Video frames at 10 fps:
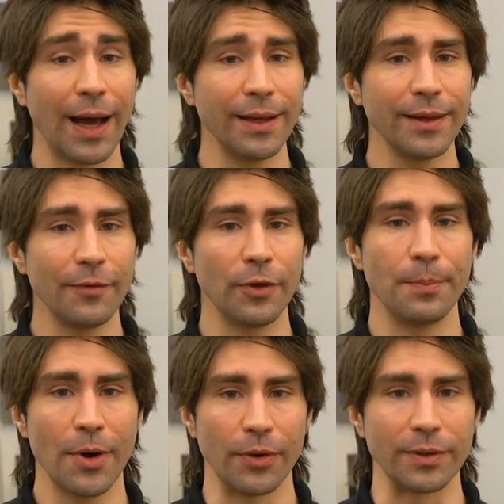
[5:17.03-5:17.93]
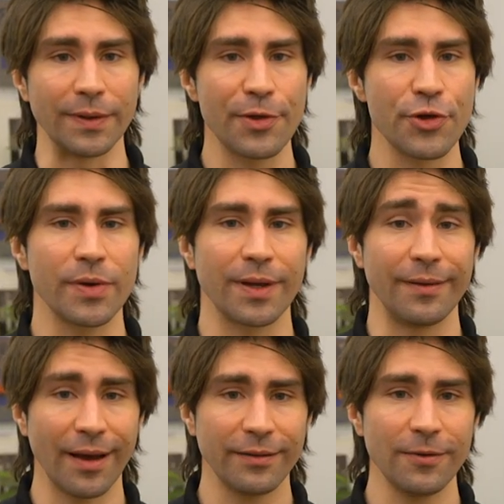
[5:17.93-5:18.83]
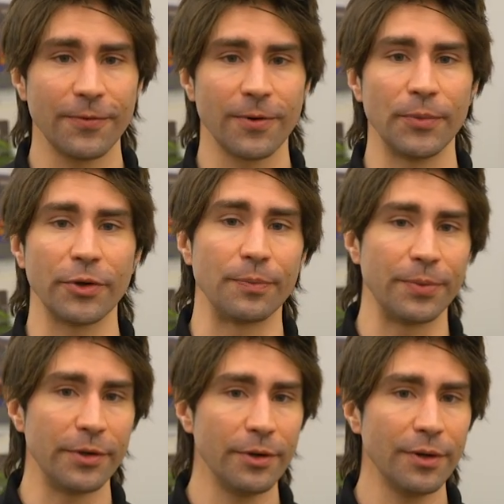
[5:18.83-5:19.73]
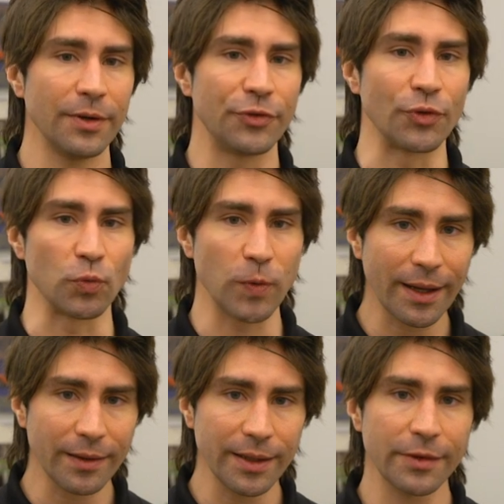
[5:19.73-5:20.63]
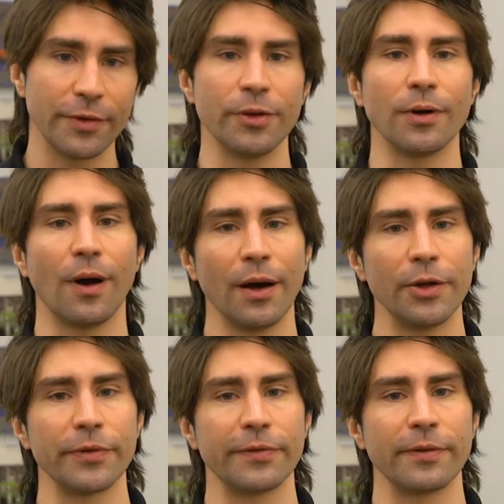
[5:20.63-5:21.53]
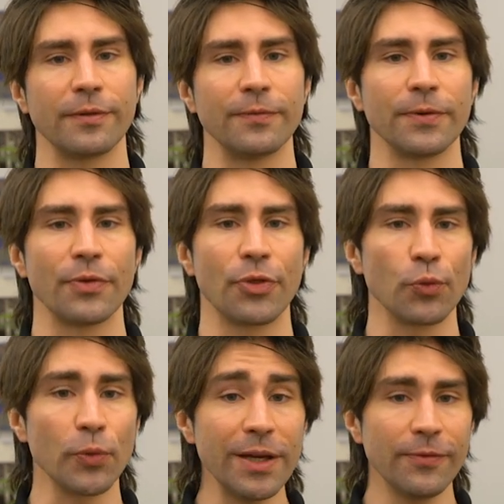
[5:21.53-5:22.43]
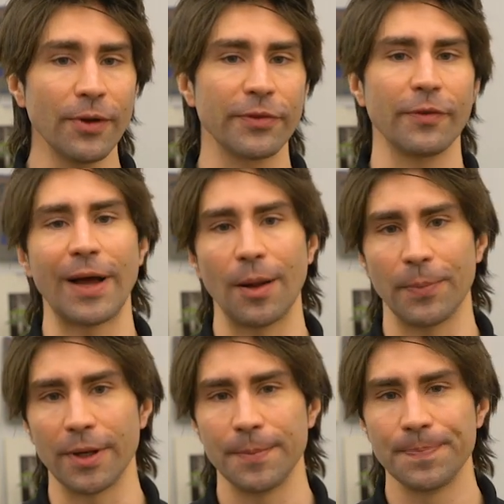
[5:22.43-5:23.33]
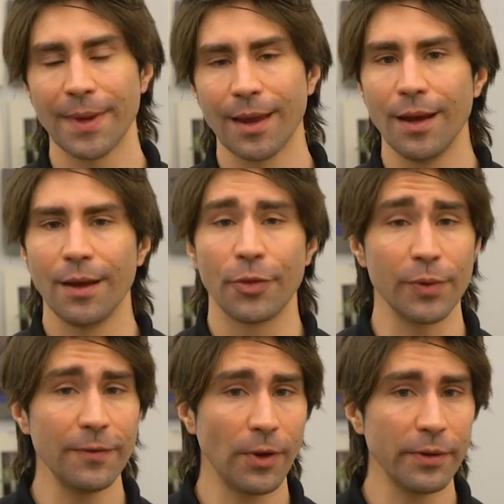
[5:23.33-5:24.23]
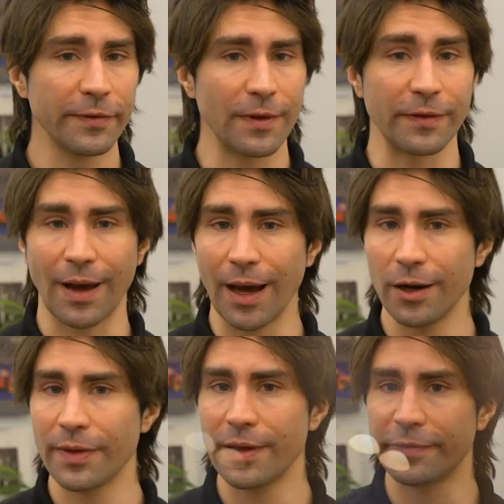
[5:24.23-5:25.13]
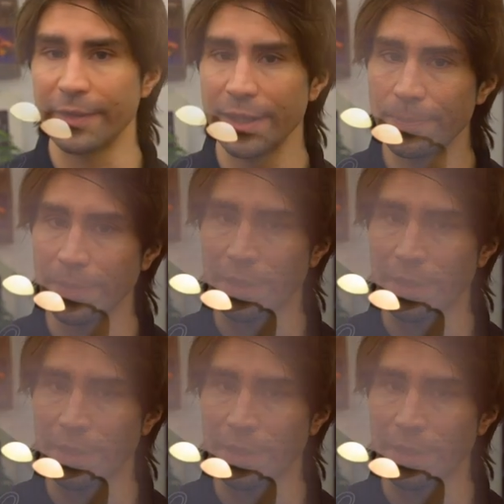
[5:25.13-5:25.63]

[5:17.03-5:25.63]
line level mode lets you connect it from your computer directly into your audio system for 3 volts of output. 3 volts is higher than a CD